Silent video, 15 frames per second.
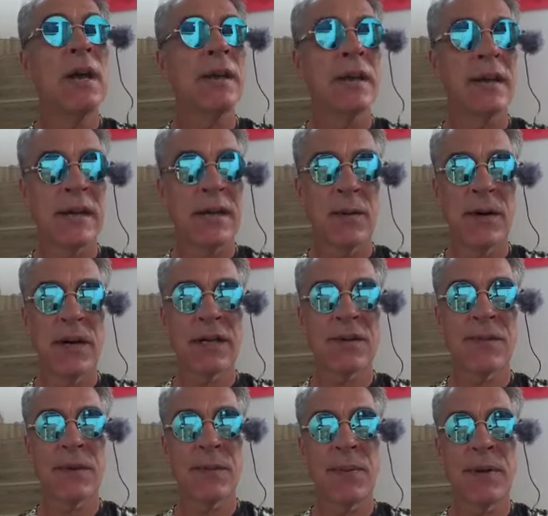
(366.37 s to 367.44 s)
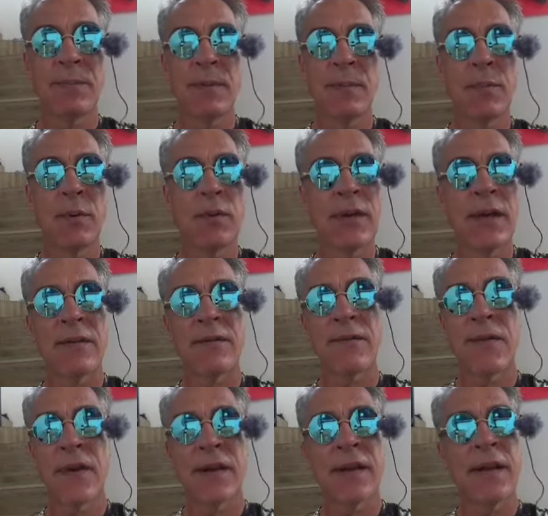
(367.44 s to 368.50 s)
You got to watch for the people pulling out in
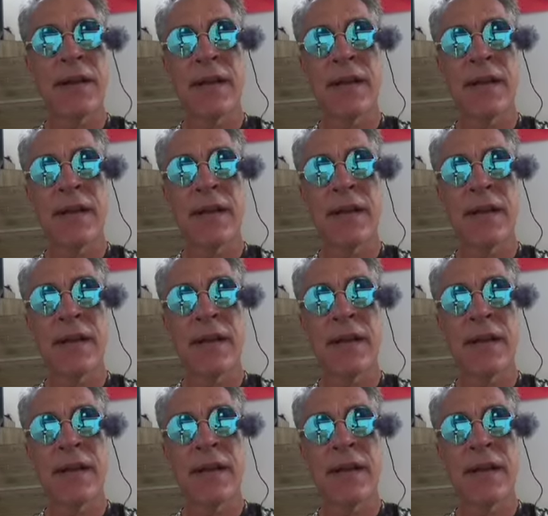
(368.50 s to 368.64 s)
front of you. I